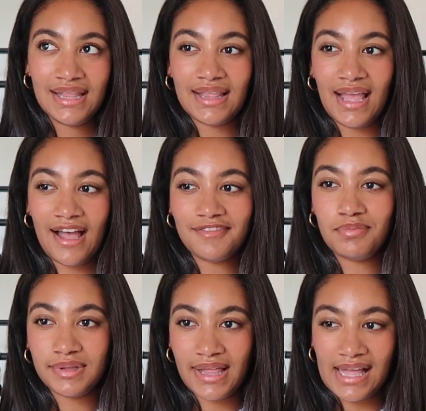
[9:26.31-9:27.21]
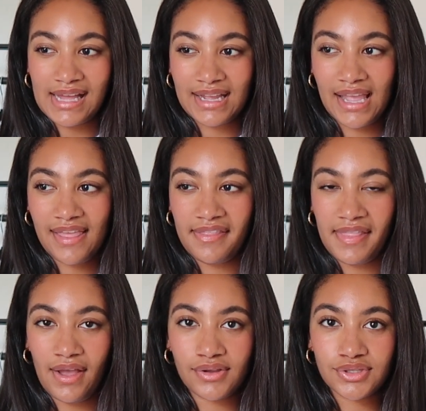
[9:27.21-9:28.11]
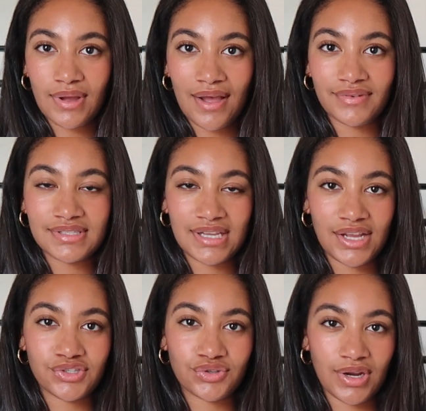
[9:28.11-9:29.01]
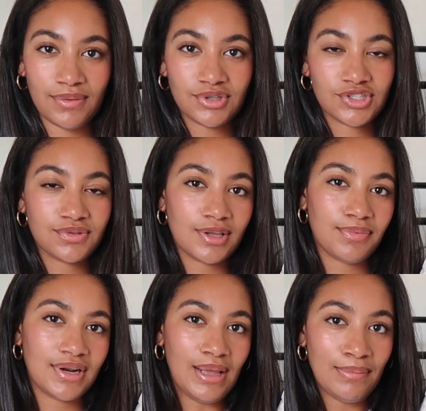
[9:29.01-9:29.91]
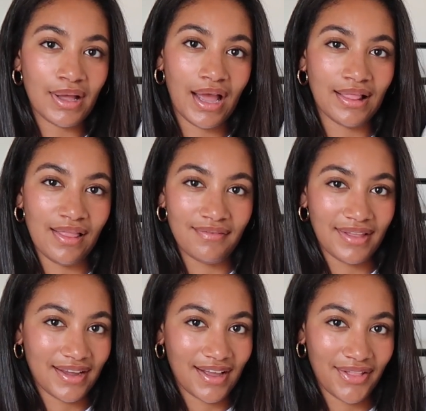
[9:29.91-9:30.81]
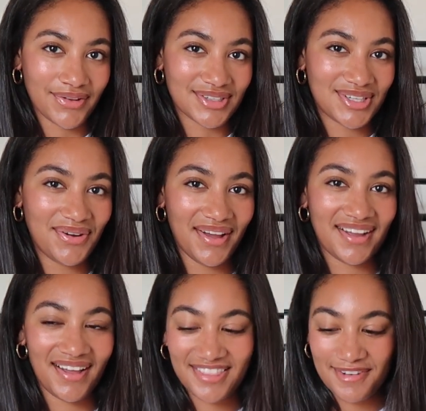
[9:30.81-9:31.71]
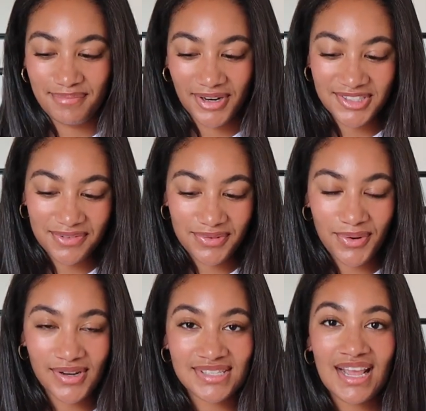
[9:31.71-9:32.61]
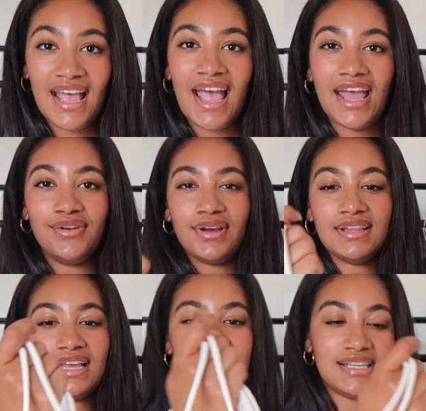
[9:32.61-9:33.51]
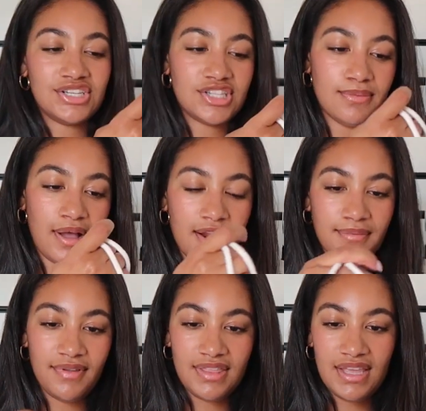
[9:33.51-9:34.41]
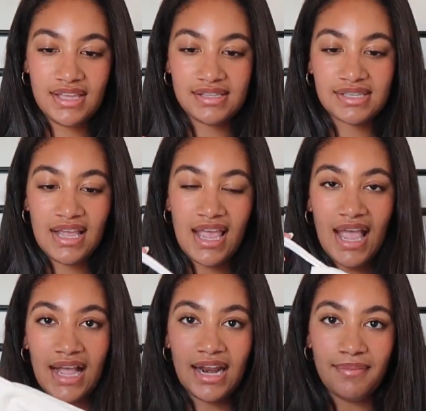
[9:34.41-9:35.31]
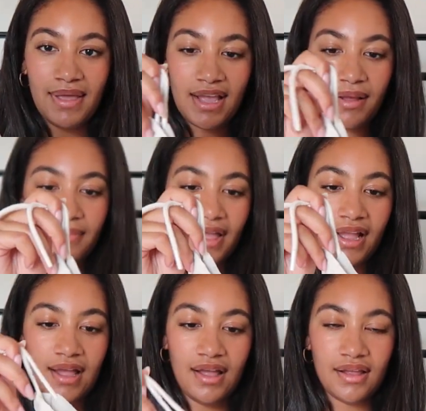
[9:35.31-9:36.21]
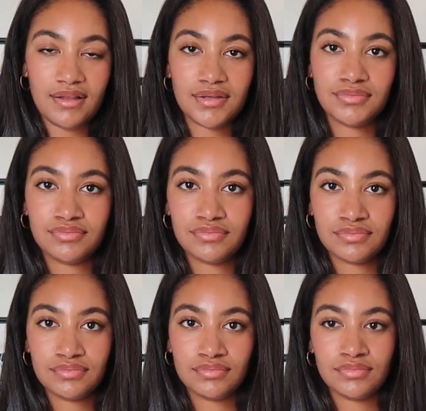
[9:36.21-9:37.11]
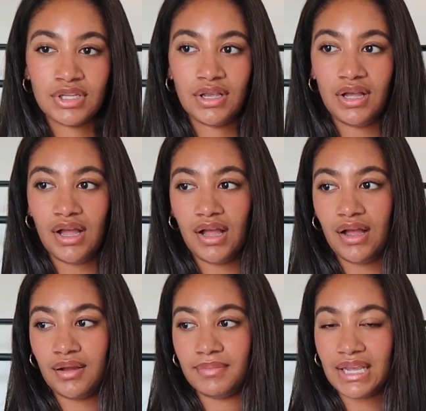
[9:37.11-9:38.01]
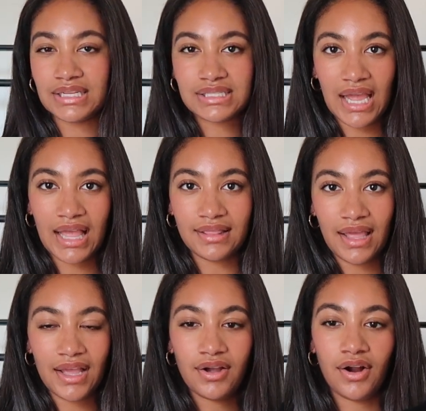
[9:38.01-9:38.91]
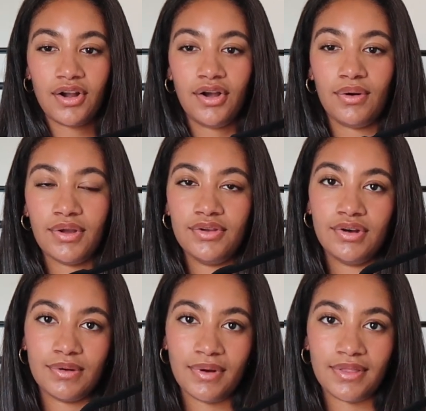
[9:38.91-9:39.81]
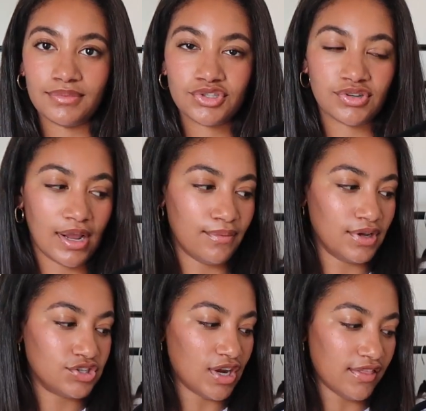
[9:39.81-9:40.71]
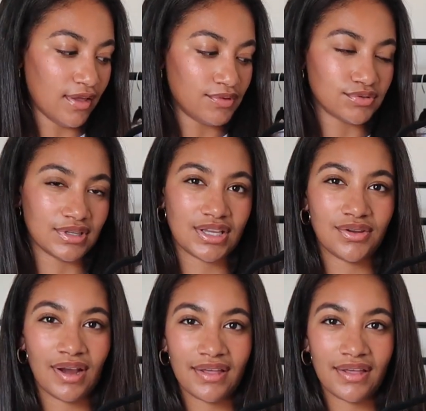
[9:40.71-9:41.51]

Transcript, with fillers: They have black and then they also have a sage green, which is really pretty, but I love light colors. So I got the birch, of course, and you can like cinch the bottom of these and kind of make them like a um, like tight leg cargo or you can wear them straight, which I thought was really cute.